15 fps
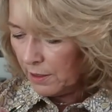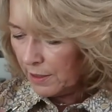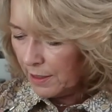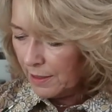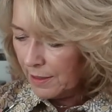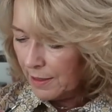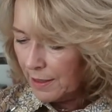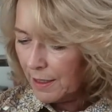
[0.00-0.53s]
I
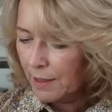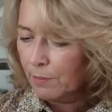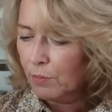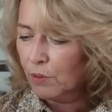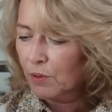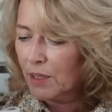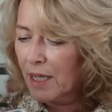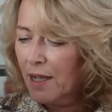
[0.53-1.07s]
think the
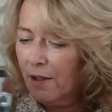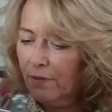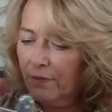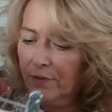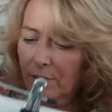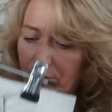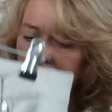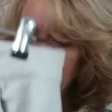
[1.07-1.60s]
label's out
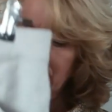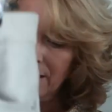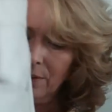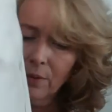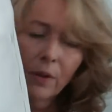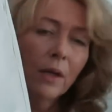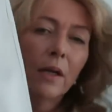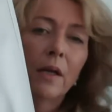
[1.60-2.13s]
of them
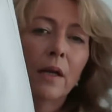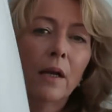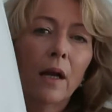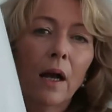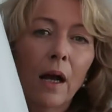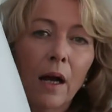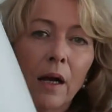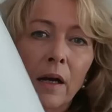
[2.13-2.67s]

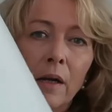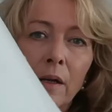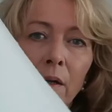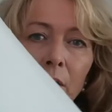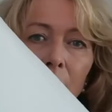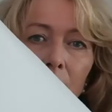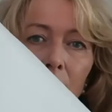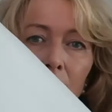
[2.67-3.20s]
now.